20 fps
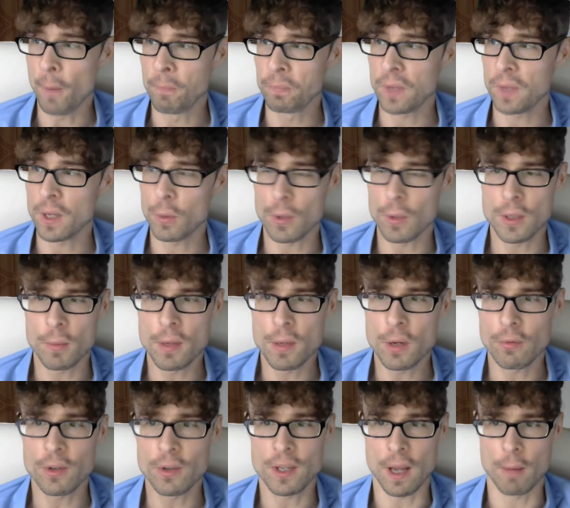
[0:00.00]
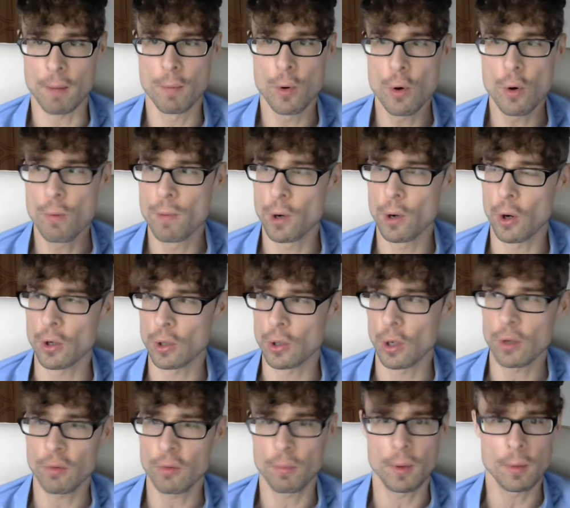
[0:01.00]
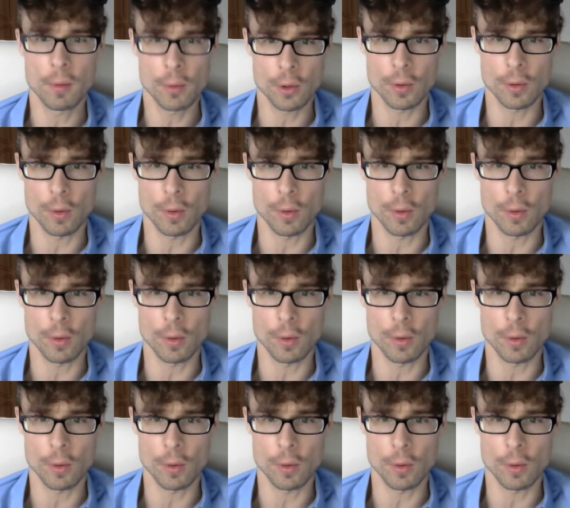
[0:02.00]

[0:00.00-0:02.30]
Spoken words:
it was a bit of a taboo because a lot of people